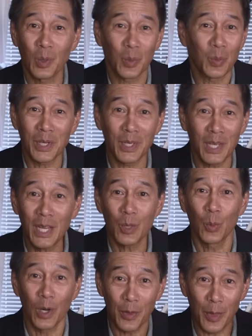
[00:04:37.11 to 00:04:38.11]
We need
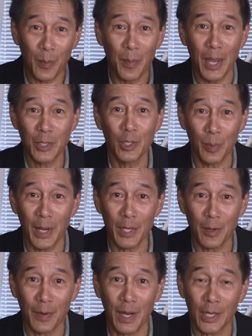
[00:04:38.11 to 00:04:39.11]
one of the major
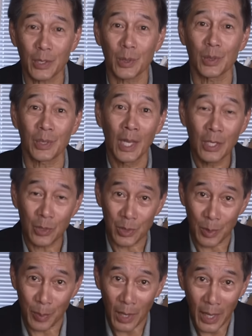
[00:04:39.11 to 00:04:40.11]
manufacturers to
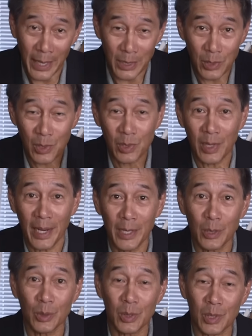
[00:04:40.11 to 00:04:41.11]
supply
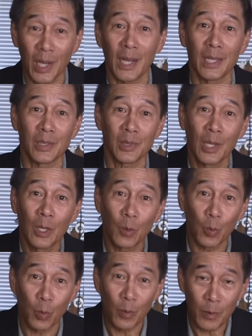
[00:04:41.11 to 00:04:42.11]
standard-sized
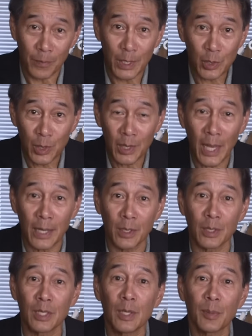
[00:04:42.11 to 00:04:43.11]
Vixen and
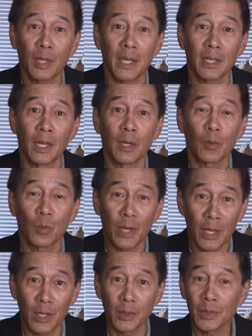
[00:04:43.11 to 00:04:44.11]
D-plate
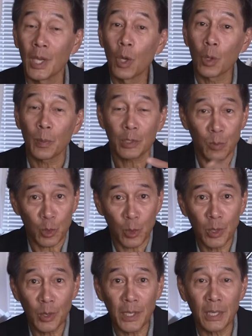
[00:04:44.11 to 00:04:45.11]
rails
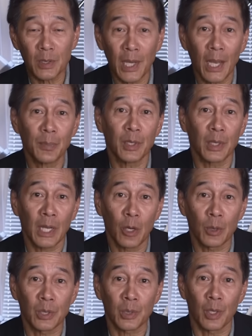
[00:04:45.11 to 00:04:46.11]
drilled and tapped and
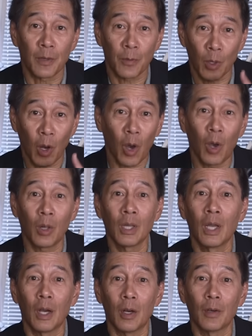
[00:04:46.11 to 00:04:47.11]
countersunk for all
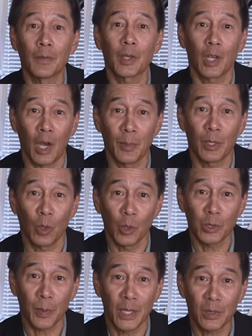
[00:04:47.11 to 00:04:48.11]
of the common hole
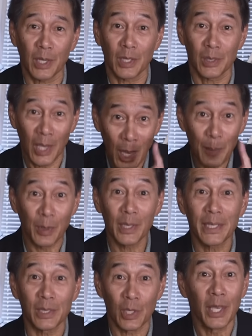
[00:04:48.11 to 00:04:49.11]
spacings.
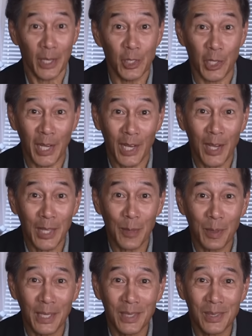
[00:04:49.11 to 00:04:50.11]
Please, could you get on that,
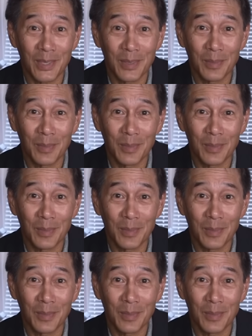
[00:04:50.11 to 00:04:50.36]
please?